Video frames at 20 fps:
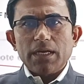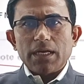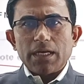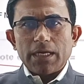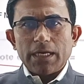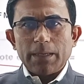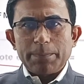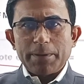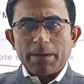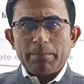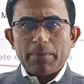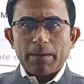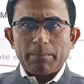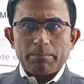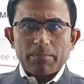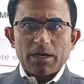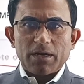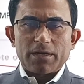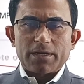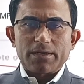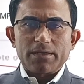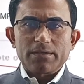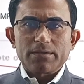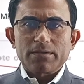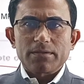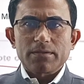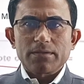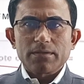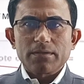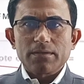If a member
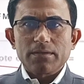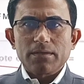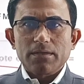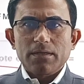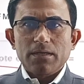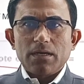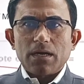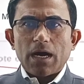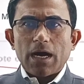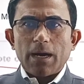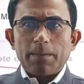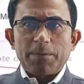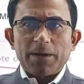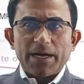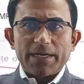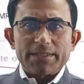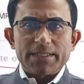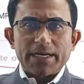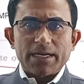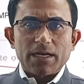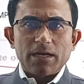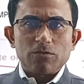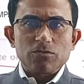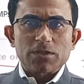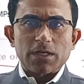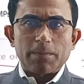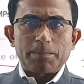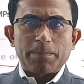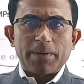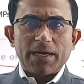of either House
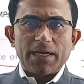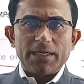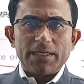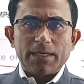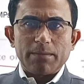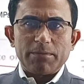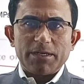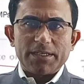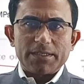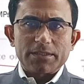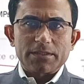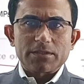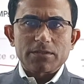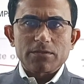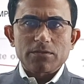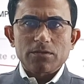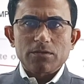of Parliament